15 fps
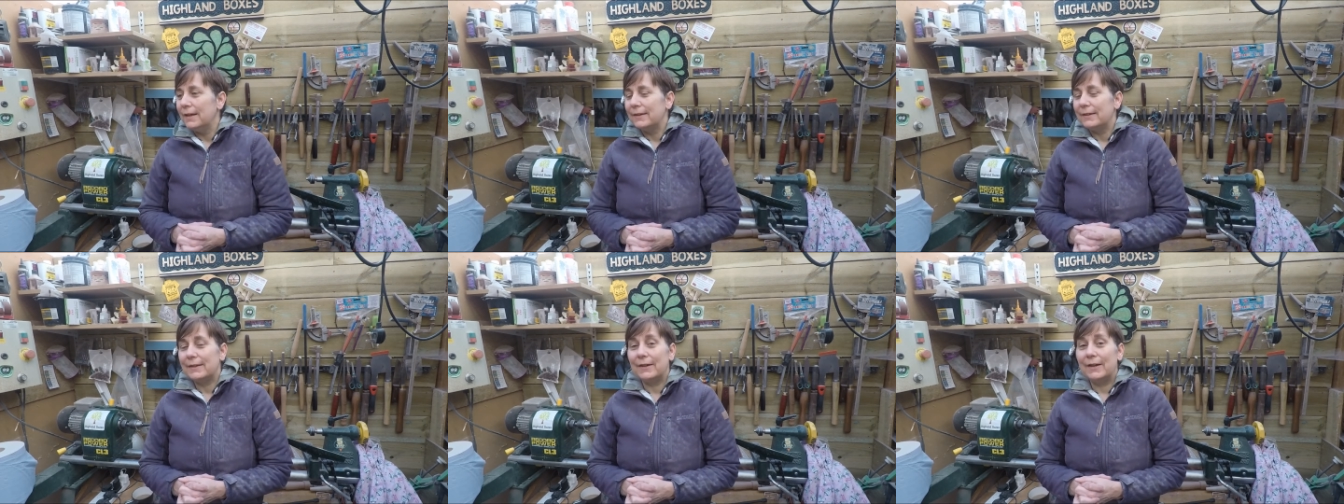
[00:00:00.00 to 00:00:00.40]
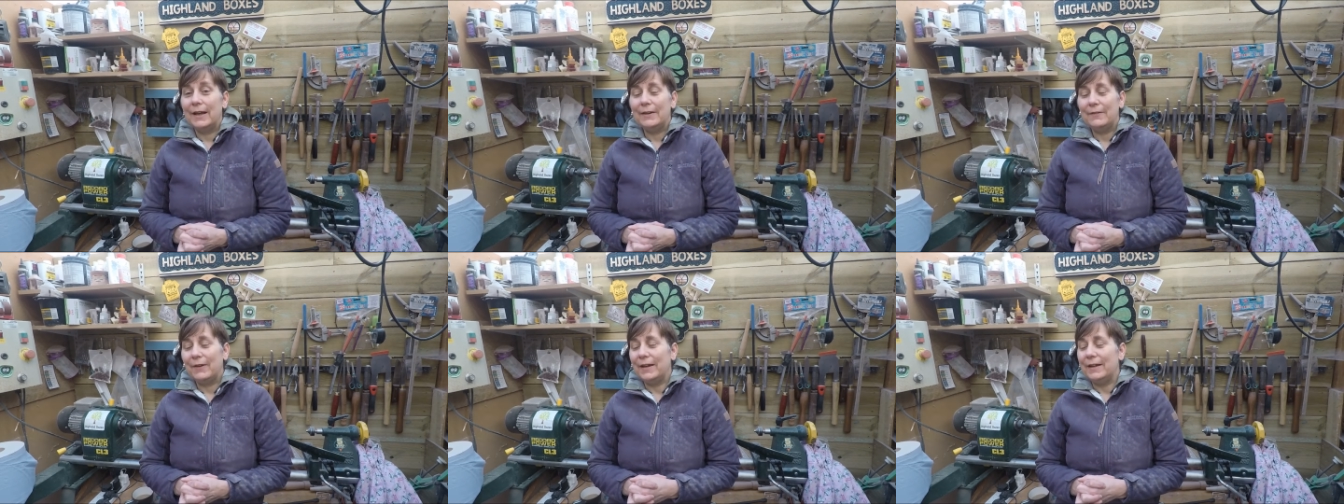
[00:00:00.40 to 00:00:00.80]
So
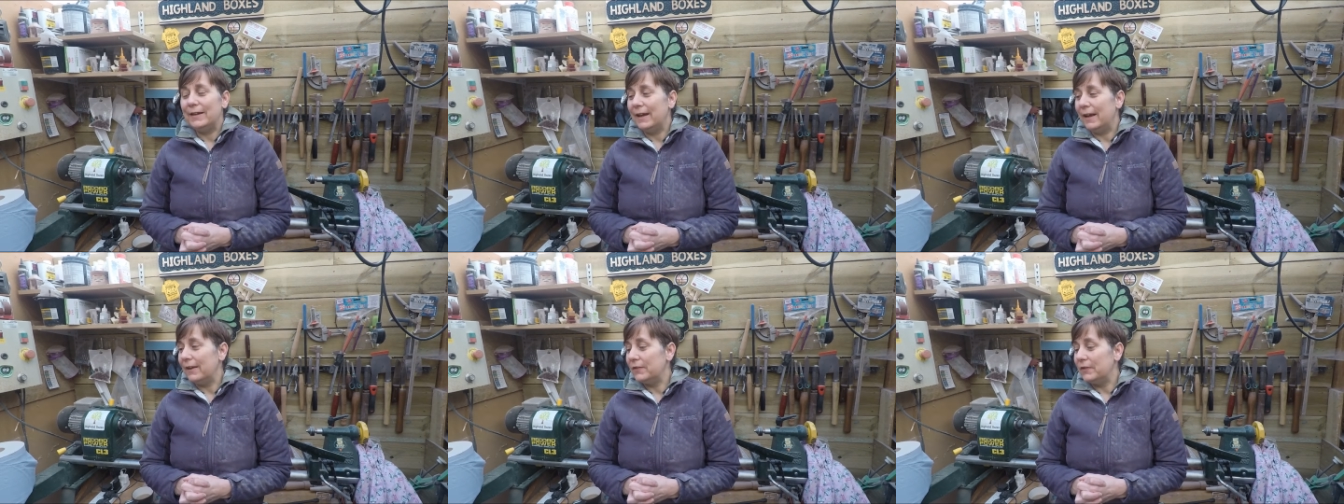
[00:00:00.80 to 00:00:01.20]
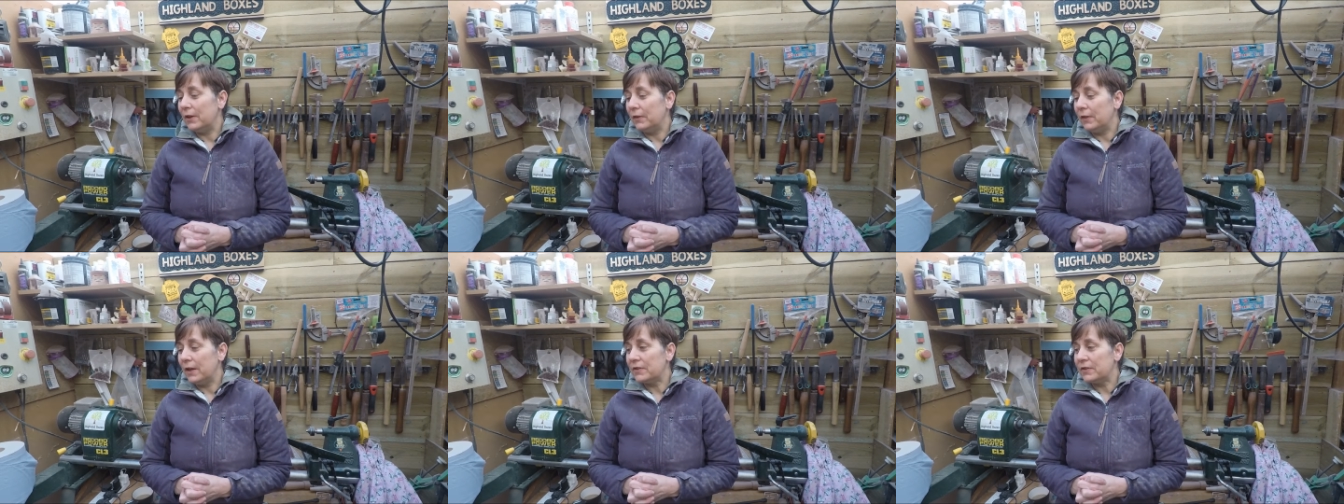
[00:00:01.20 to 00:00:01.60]
anyway, yeah,
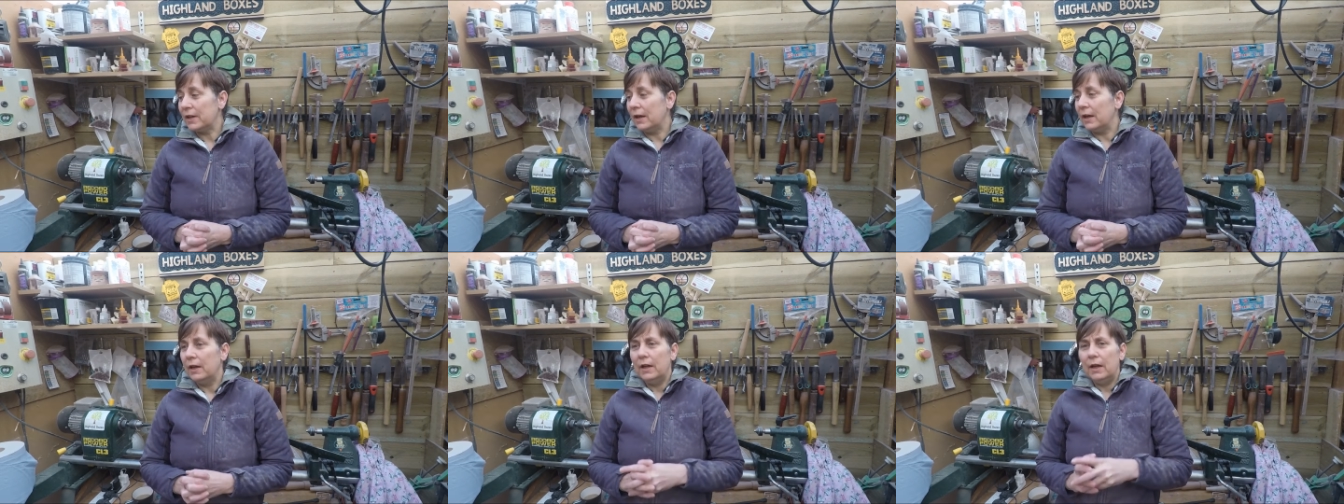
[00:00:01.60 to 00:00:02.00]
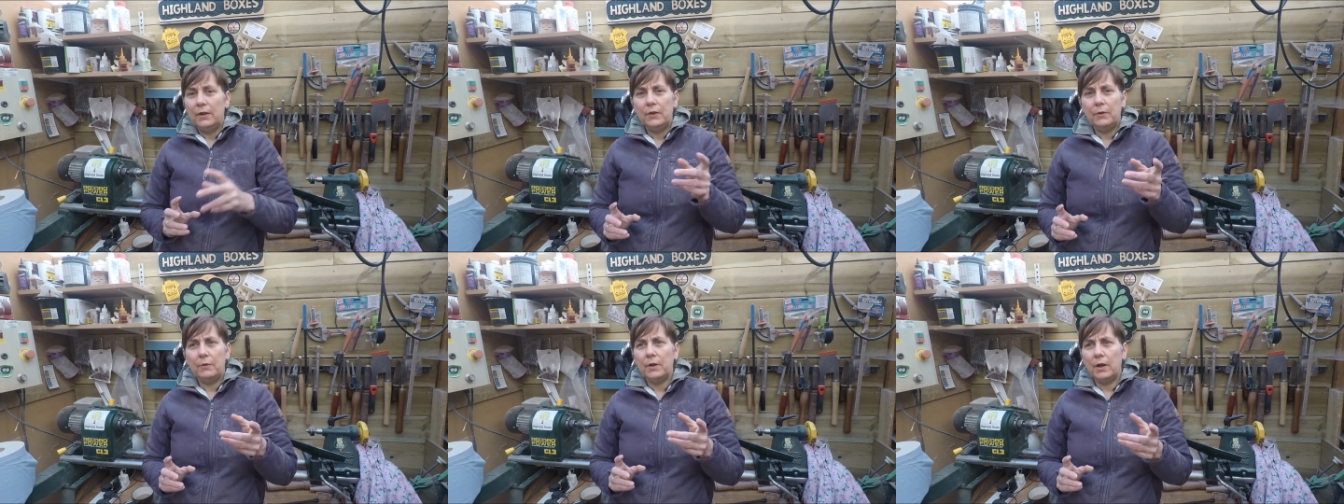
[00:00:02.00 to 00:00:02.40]
so that's that.
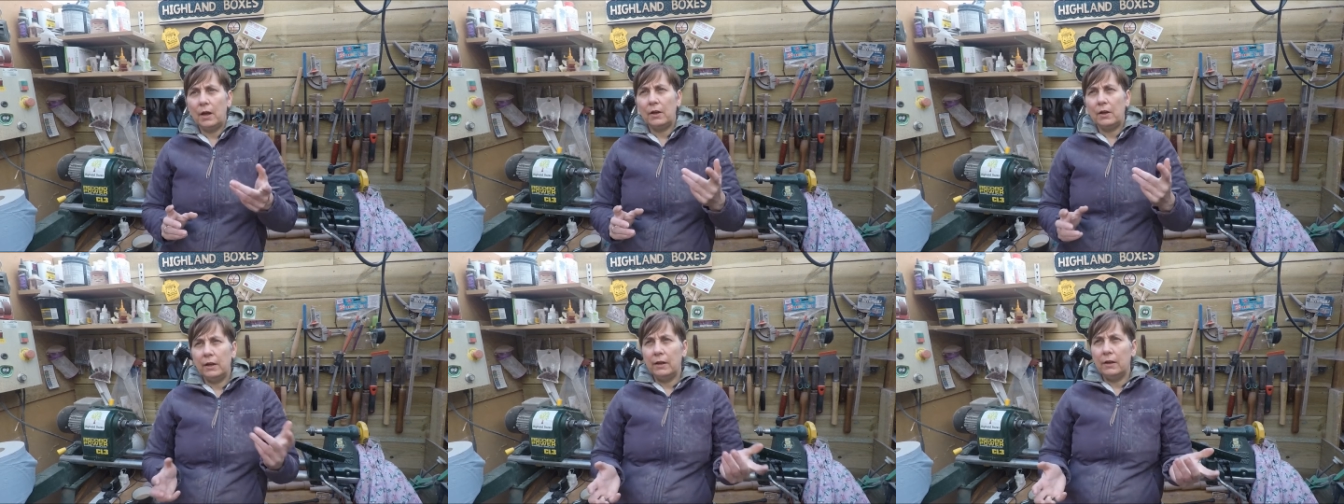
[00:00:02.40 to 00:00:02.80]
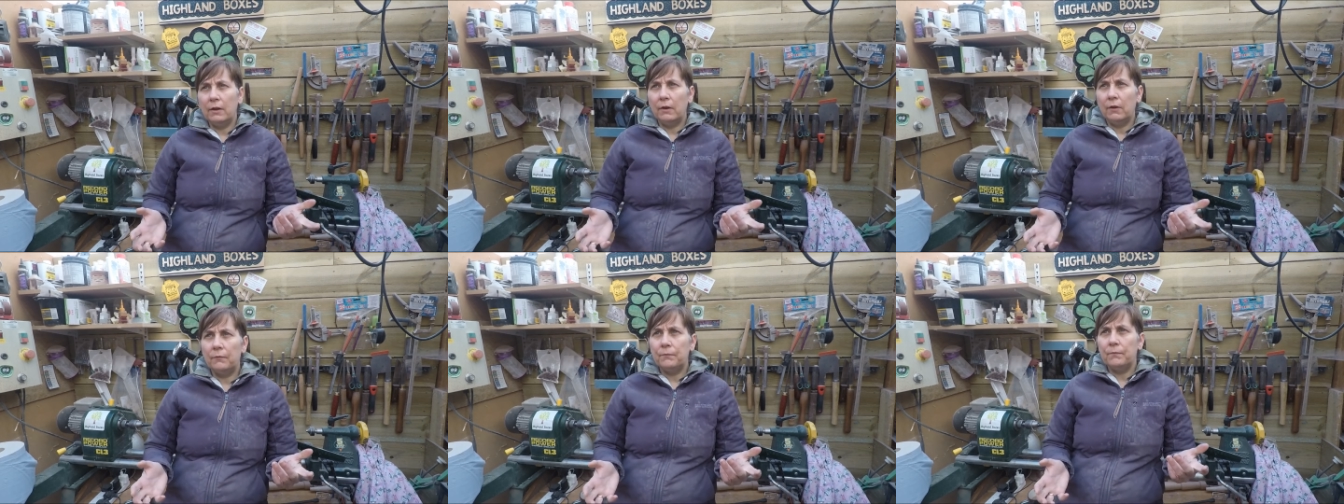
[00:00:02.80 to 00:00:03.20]
I
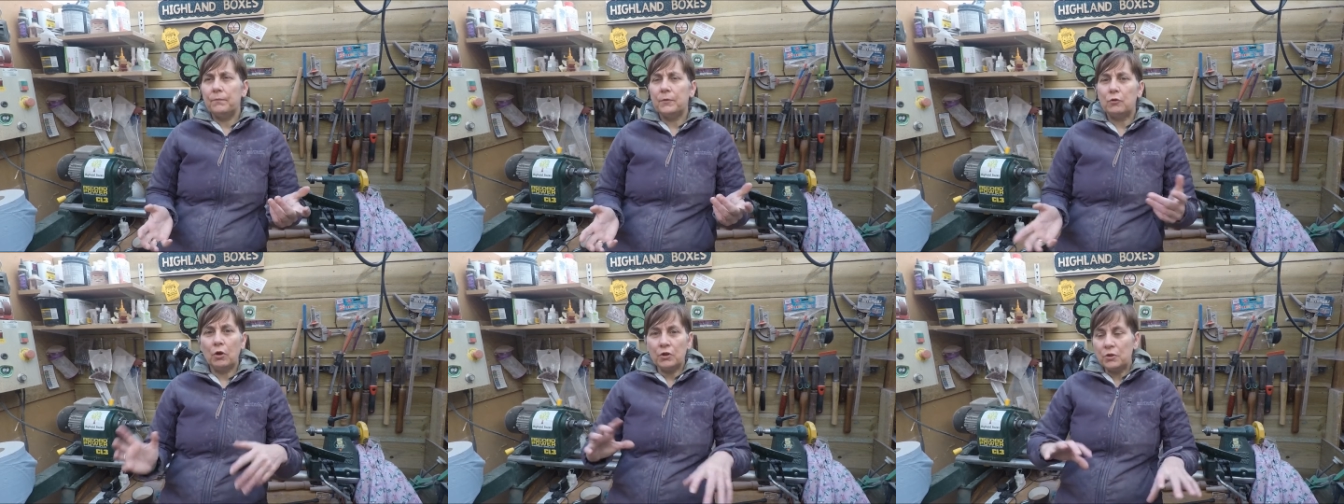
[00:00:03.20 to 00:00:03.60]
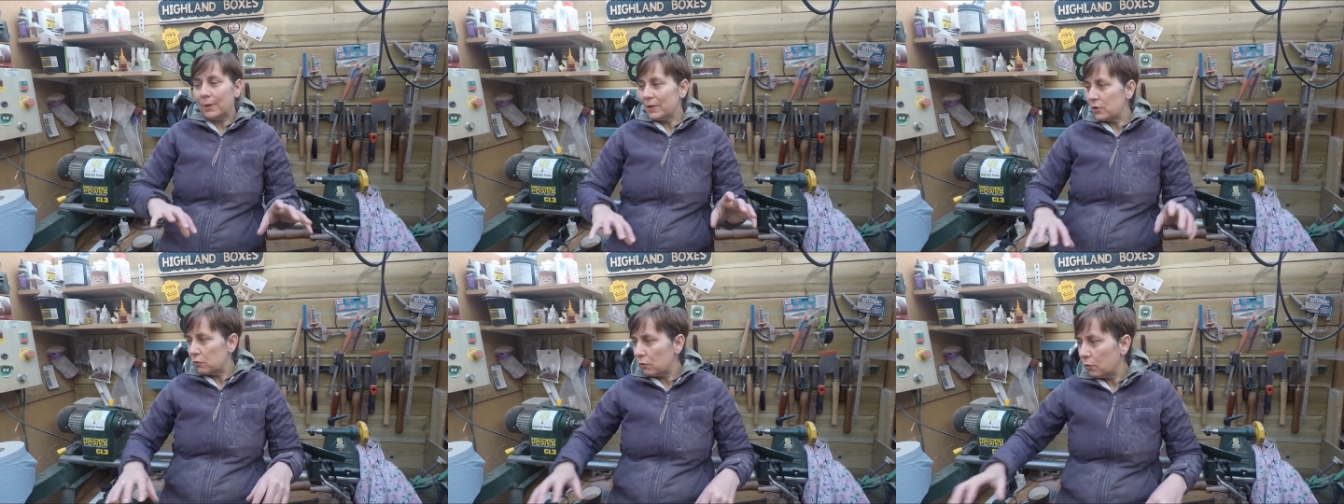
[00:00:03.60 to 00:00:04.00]
tried to
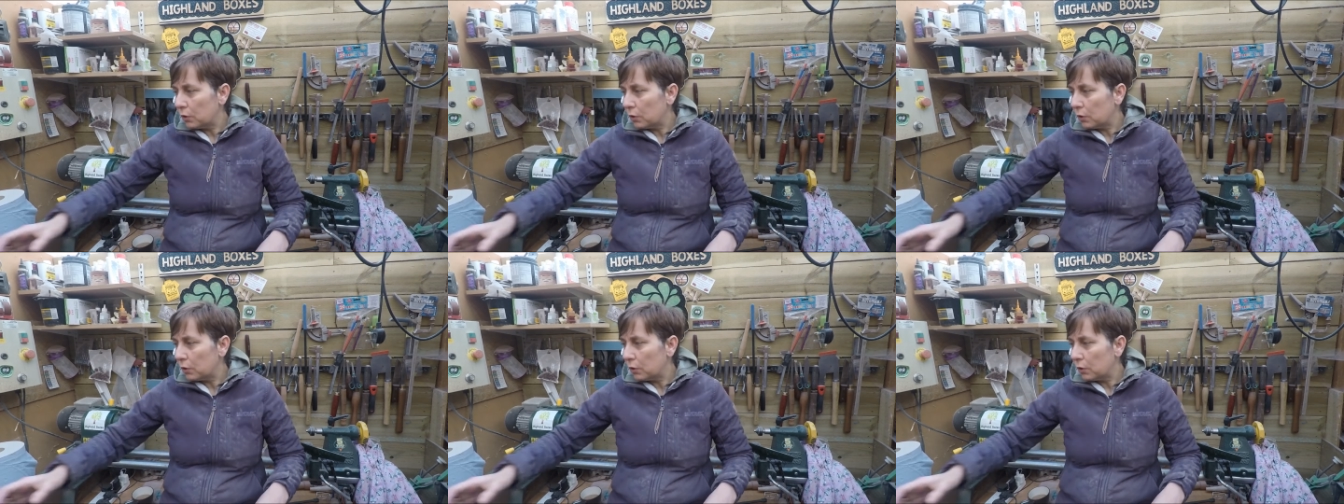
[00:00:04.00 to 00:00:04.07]
answer all